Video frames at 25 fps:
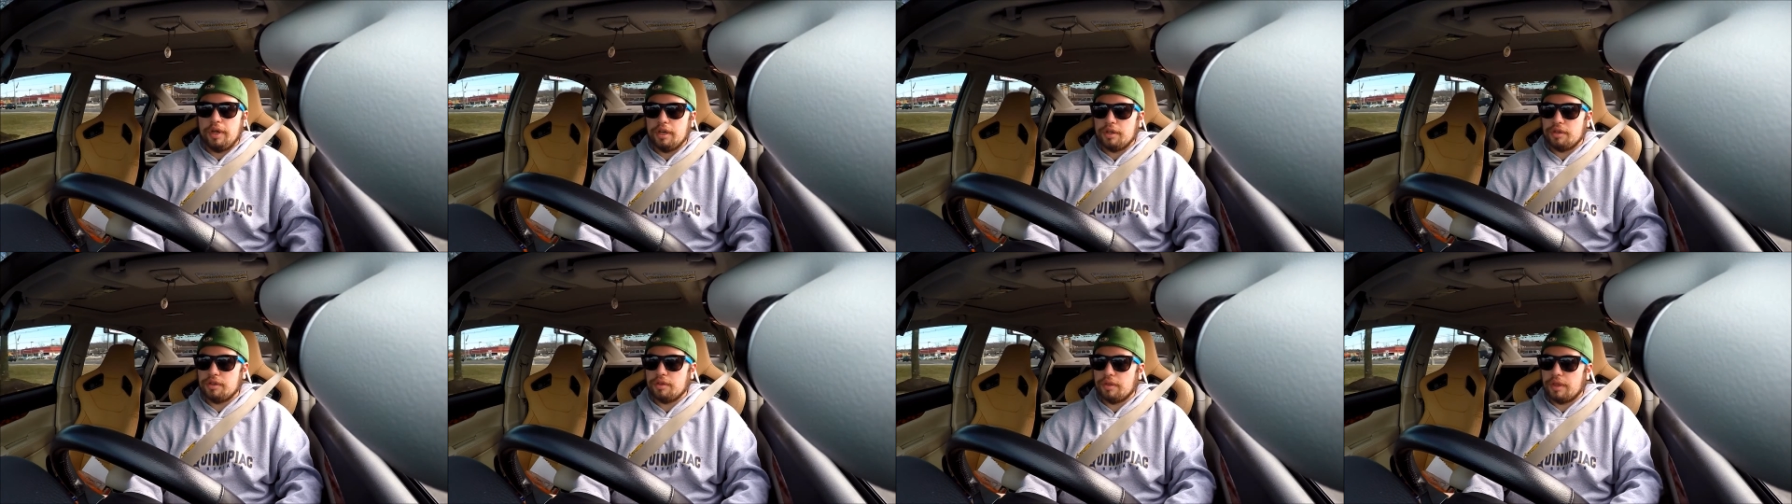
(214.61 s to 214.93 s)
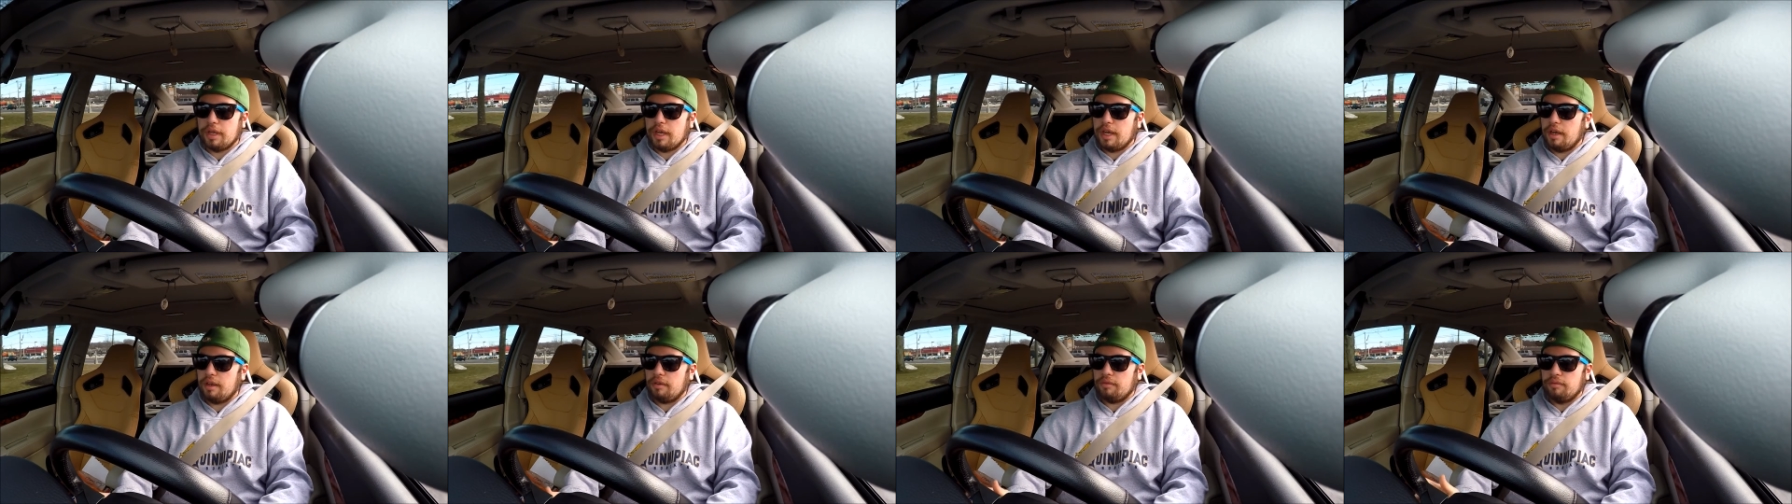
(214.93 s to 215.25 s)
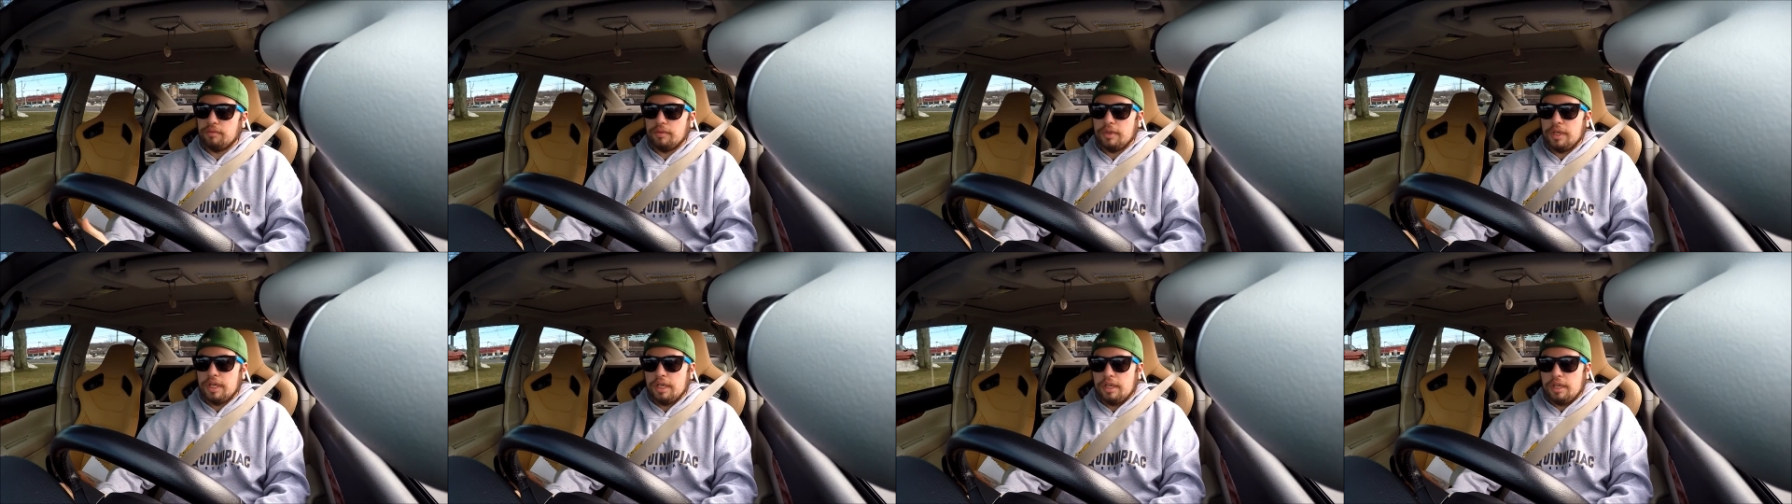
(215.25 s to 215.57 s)
Do that,
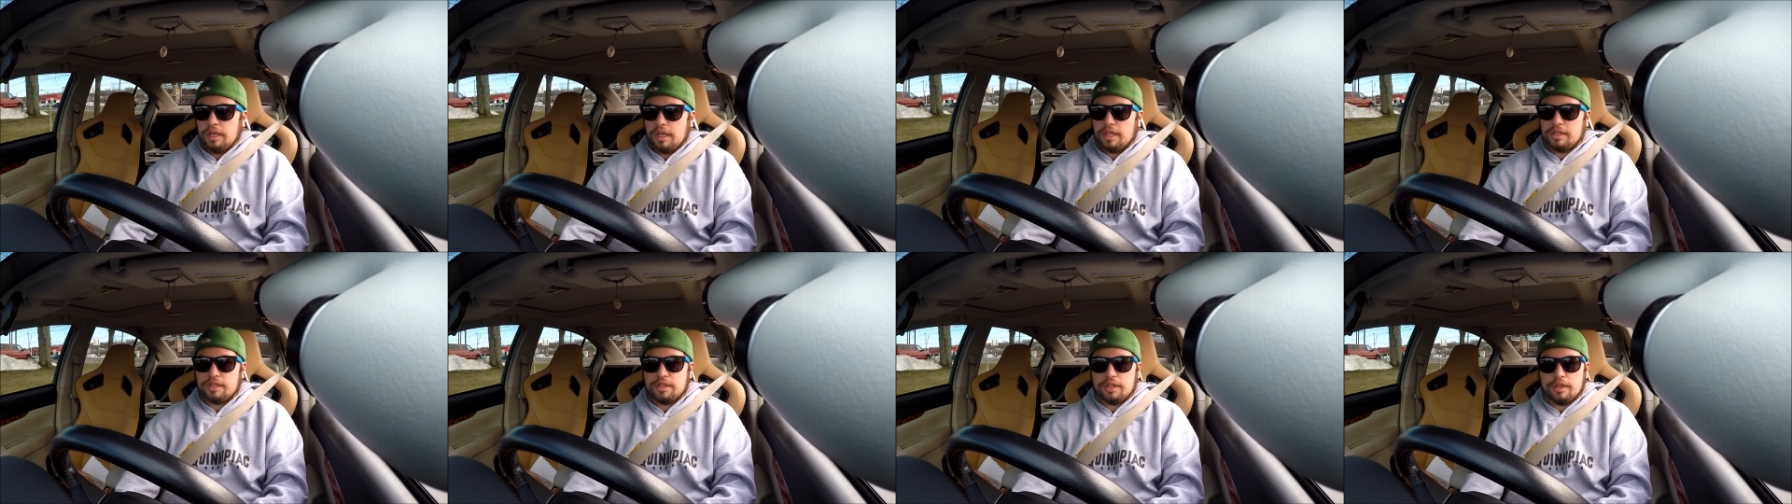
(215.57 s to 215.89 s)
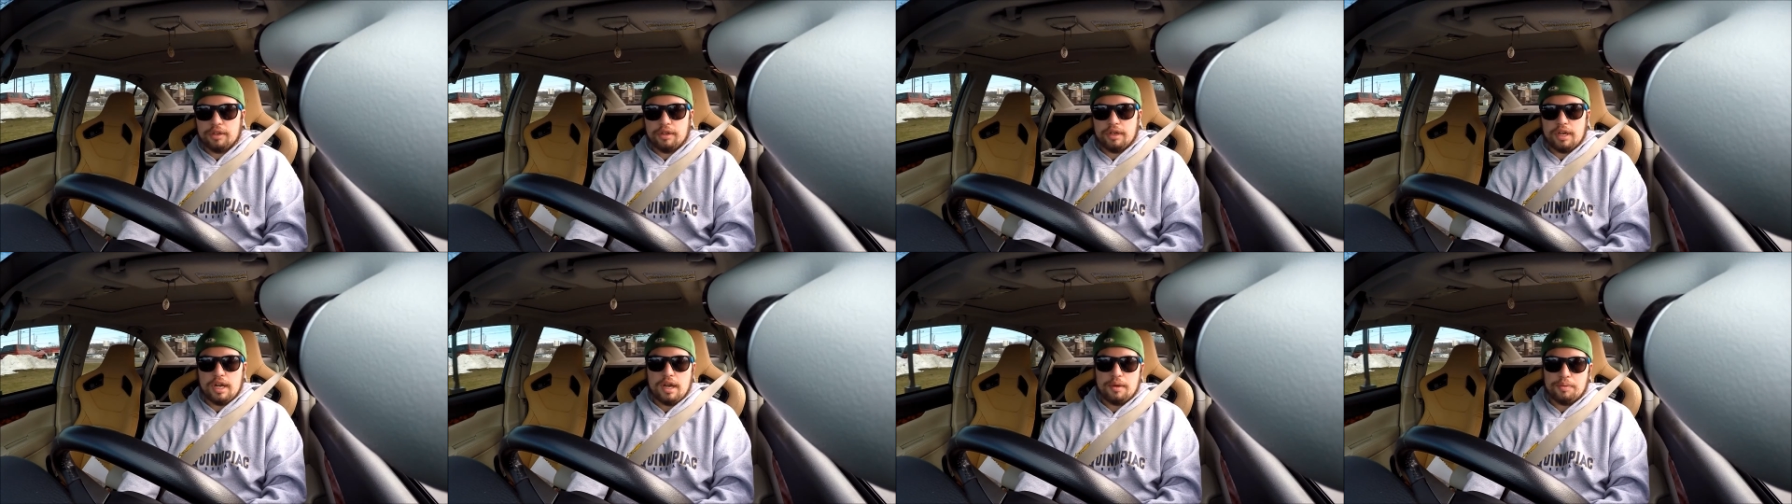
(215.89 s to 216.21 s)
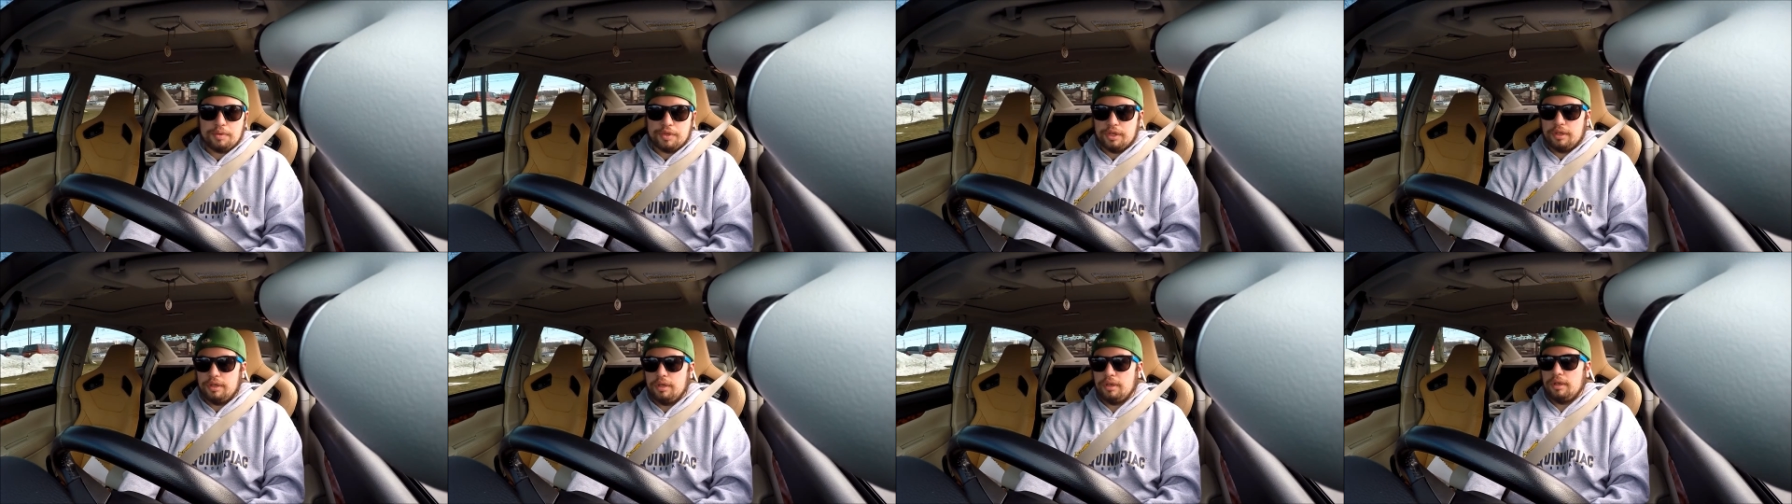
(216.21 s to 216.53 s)
that's a good
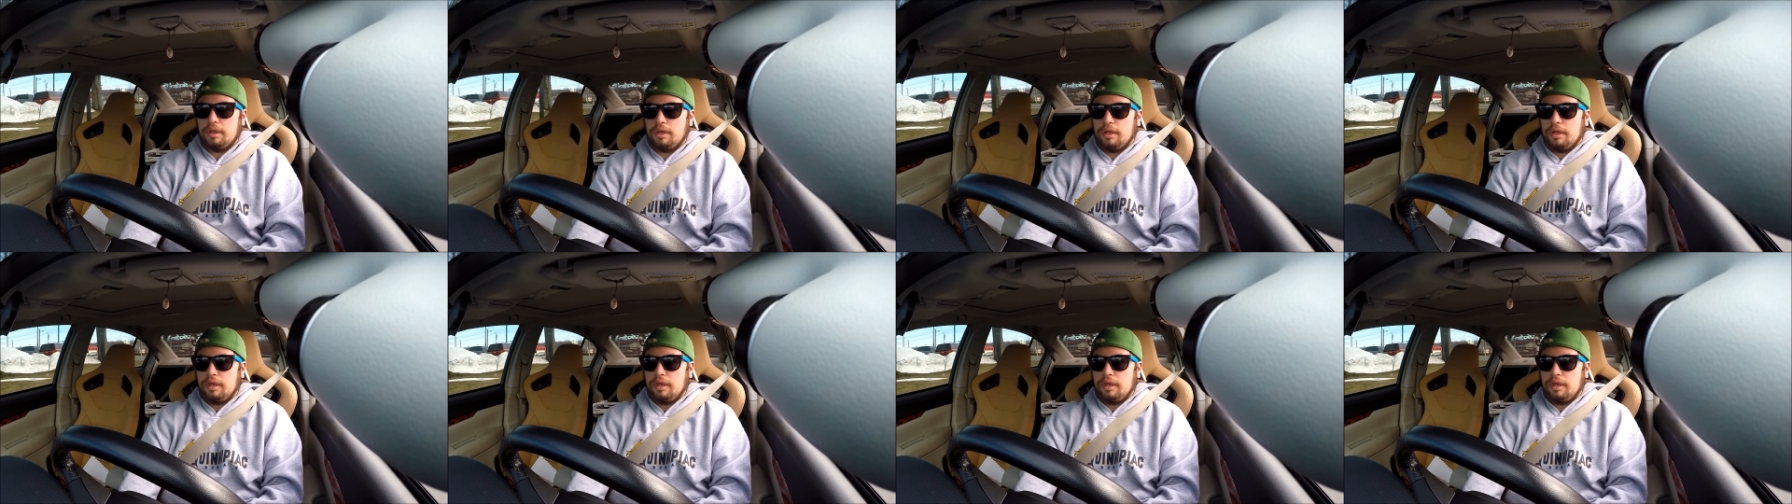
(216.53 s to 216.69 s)
option.